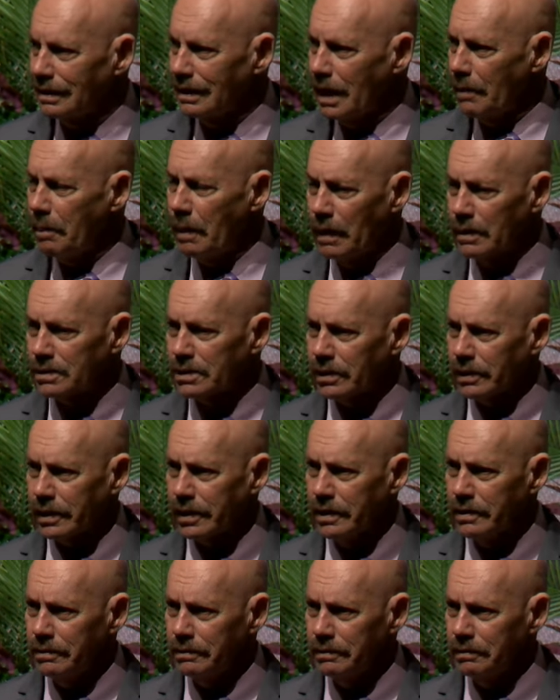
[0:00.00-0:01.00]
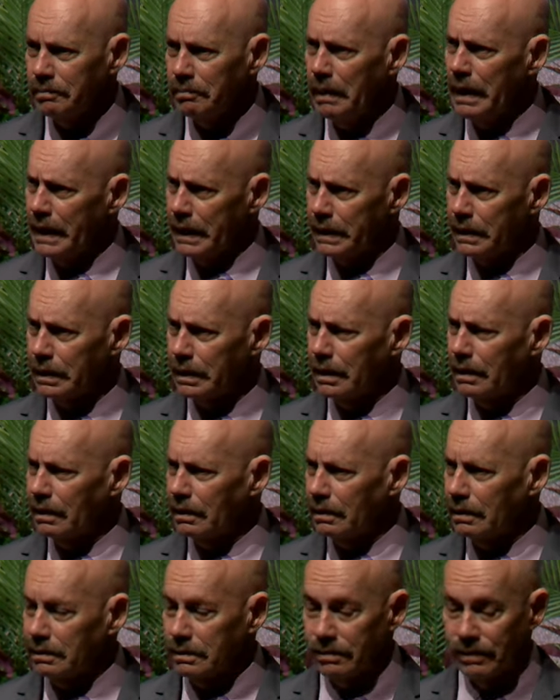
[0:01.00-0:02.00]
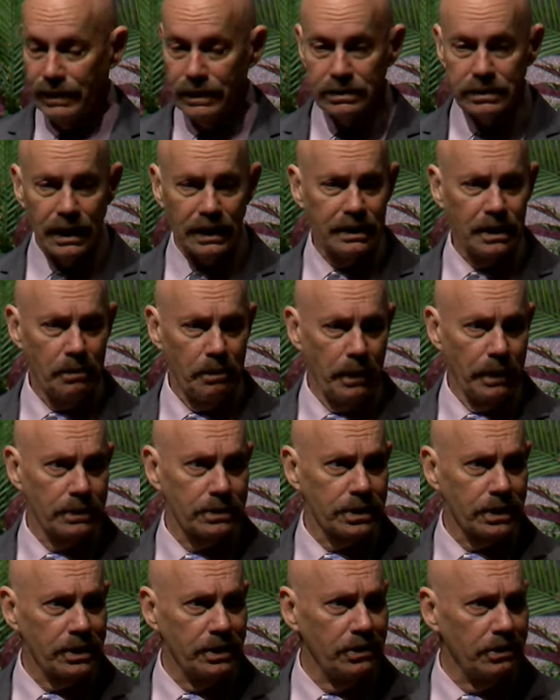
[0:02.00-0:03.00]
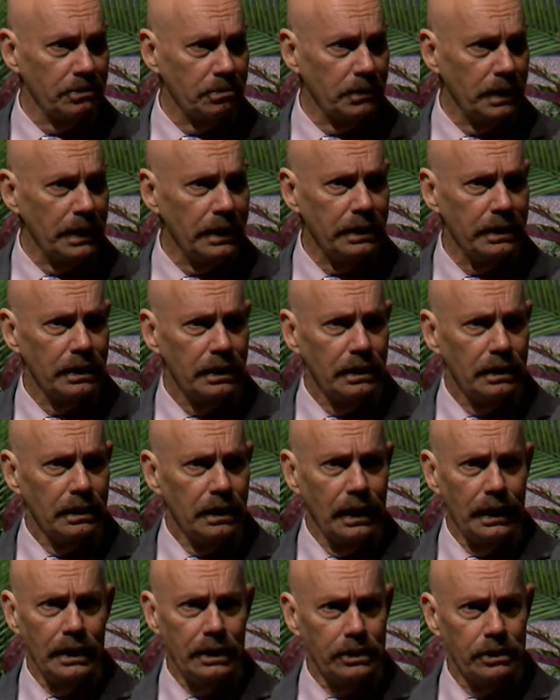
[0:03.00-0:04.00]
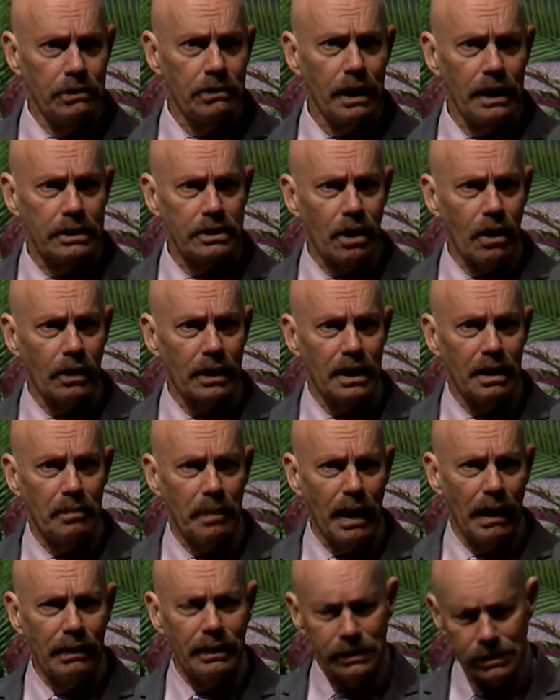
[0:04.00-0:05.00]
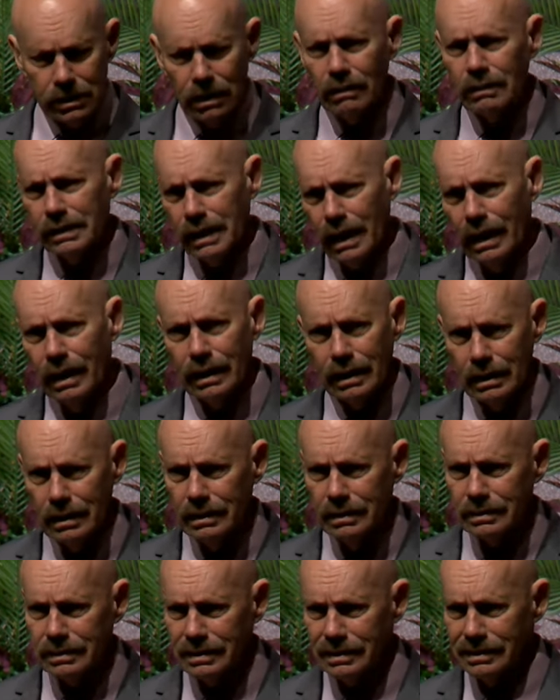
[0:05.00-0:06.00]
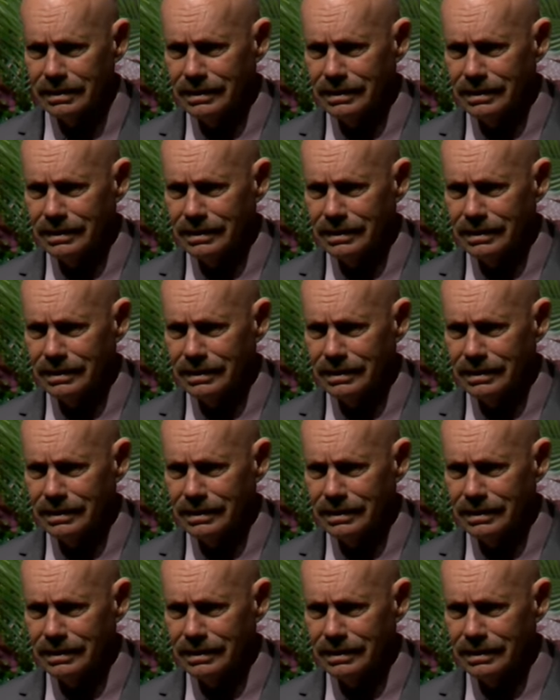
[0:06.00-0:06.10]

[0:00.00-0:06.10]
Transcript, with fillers: They're persecuting me. It feels like they're persecuting me. It ain't you they're talking about. He said, Oh, yeah, it is.